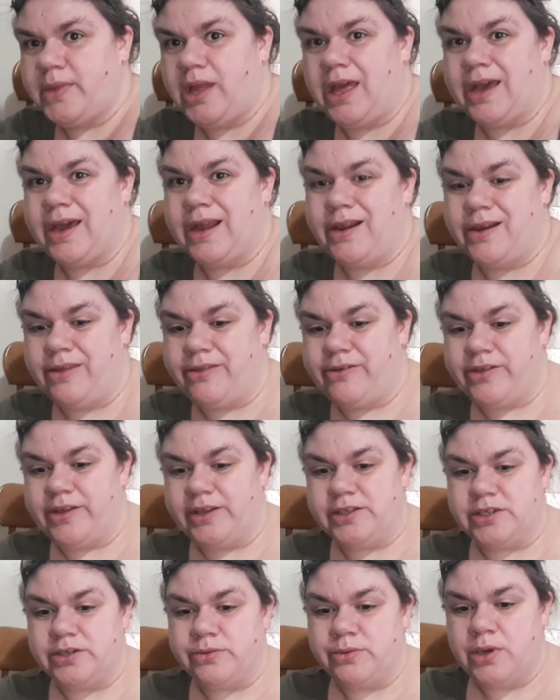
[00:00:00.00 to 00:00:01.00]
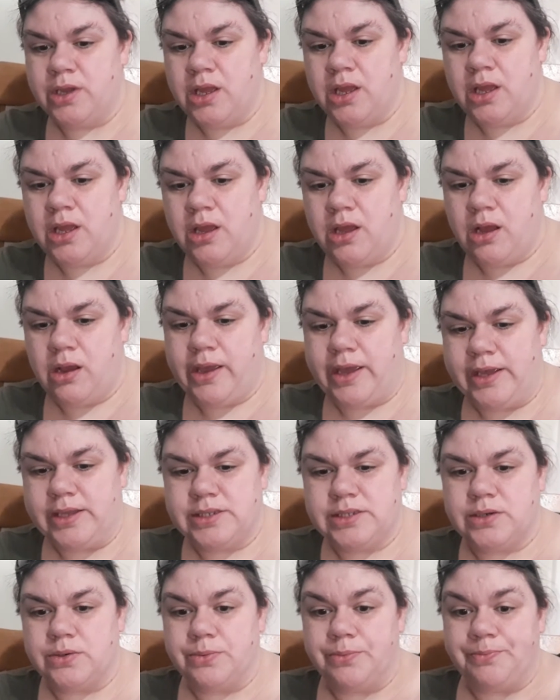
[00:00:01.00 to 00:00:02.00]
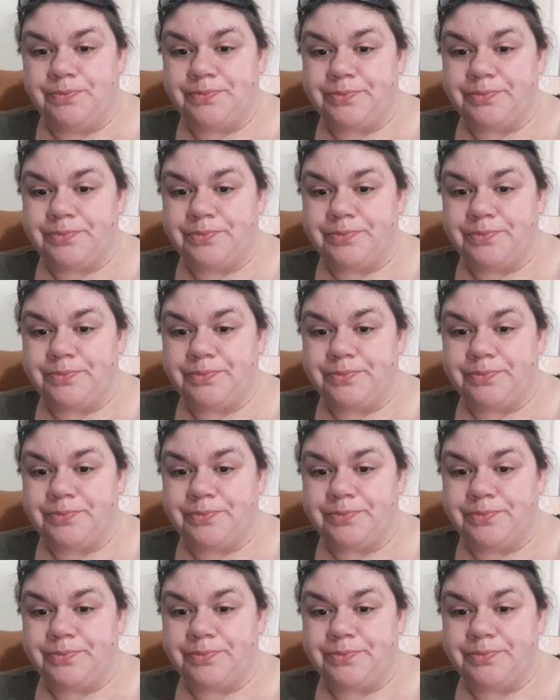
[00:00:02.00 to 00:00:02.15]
I got another thing too. Okay, so